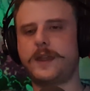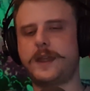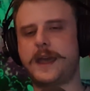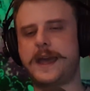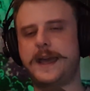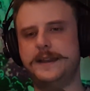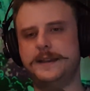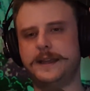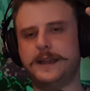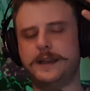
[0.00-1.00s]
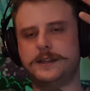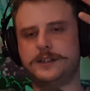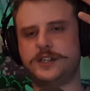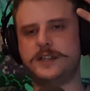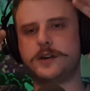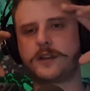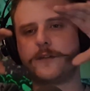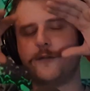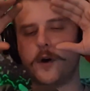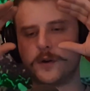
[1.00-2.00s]
and she took the
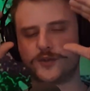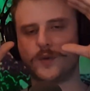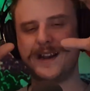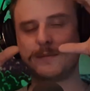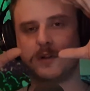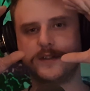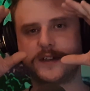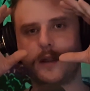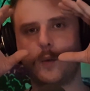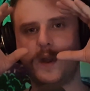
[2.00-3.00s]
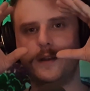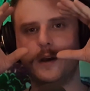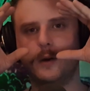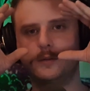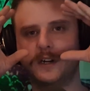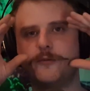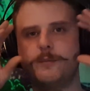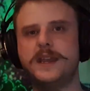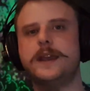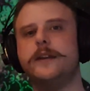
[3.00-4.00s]
photos right up close to the window of
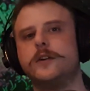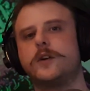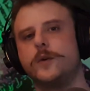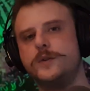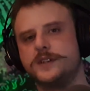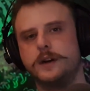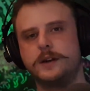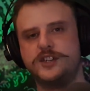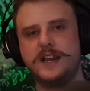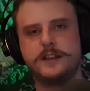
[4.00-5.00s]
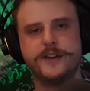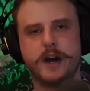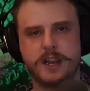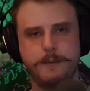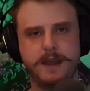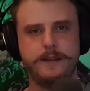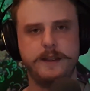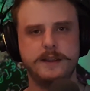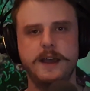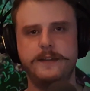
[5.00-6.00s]
me in her cruiser. She had to document
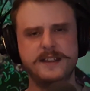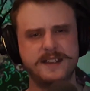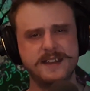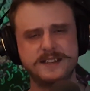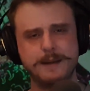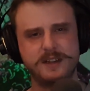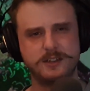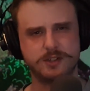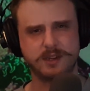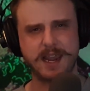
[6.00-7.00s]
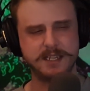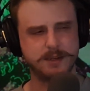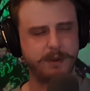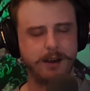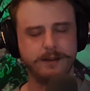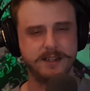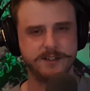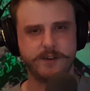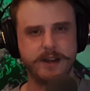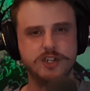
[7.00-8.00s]
that this type of case apparently is
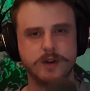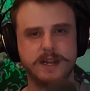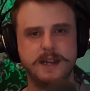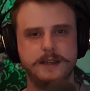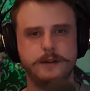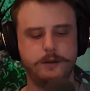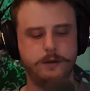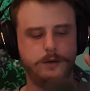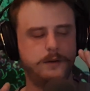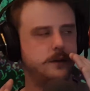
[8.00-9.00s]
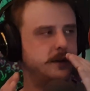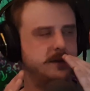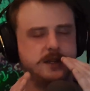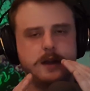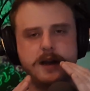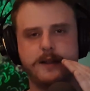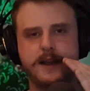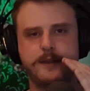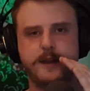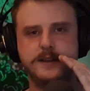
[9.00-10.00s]
very tricky too. There's a lot of
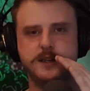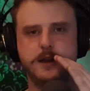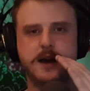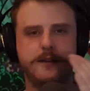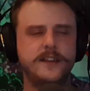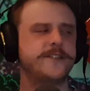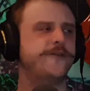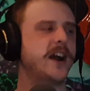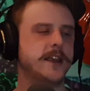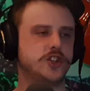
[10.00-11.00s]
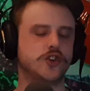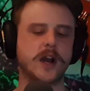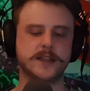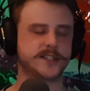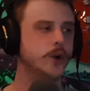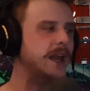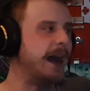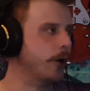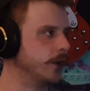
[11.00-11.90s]
like things you got. This fucking truck is so loud.